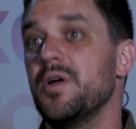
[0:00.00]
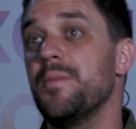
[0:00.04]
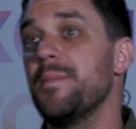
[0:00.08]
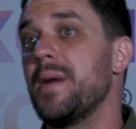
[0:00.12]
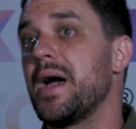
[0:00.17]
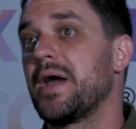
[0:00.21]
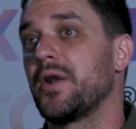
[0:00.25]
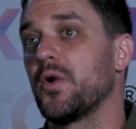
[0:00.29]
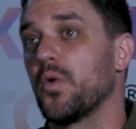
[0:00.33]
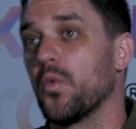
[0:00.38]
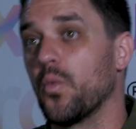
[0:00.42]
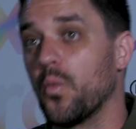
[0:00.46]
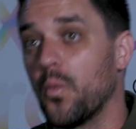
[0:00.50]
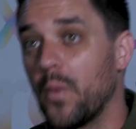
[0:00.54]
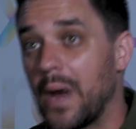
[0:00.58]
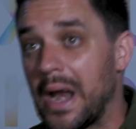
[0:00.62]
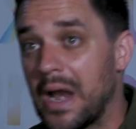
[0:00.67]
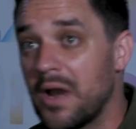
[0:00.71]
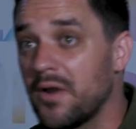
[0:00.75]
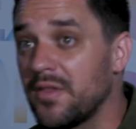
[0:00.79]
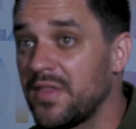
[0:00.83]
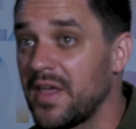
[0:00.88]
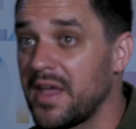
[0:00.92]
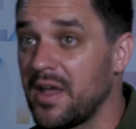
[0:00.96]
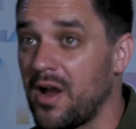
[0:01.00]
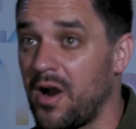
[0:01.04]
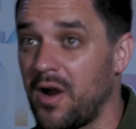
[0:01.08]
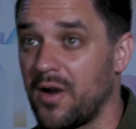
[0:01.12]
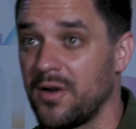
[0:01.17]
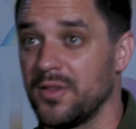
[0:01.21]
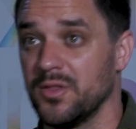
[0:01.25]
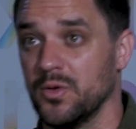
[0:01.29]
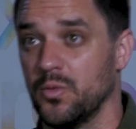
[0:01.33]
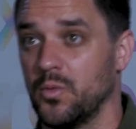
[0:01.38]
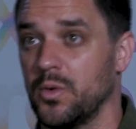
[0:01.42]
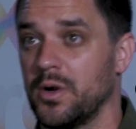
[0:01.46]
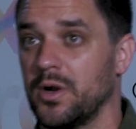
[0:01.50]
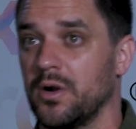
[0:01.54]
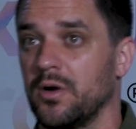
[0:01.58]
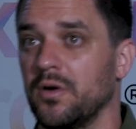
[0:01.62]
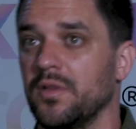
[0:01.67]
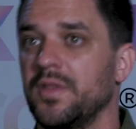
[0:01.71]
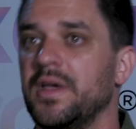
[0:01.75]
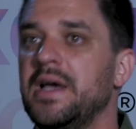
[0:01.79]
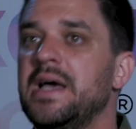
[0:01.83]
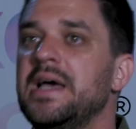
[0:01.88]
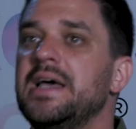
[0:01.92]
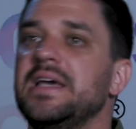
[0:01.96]
no matter where they are in the
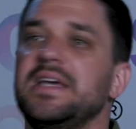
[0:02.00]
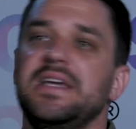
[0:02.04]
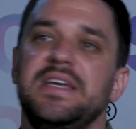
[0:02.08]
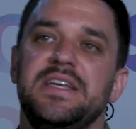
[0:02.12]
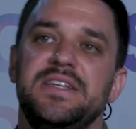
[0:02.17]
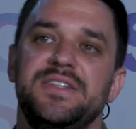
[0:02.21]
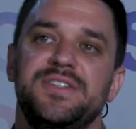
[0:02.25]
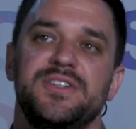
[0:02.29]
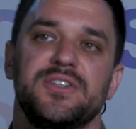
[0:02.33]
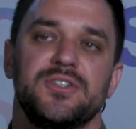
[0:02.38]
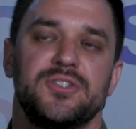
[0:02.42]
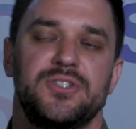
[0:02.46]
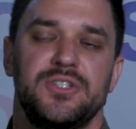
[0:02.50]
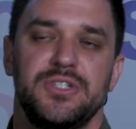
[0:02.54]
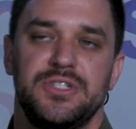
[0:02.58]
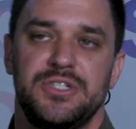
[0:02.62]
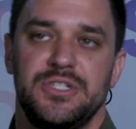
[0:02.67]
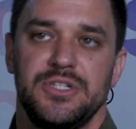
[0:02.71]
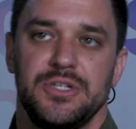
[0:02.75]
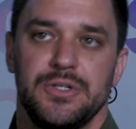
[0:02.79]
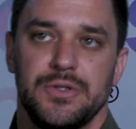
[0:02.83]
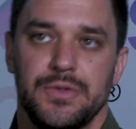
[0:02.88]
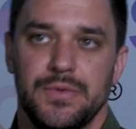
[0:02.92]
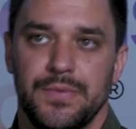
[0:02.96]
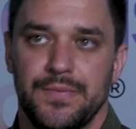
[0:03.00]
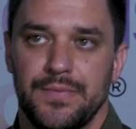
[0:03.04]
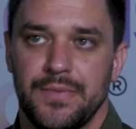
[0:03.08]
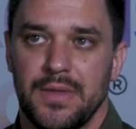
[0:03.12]
world, easier to do.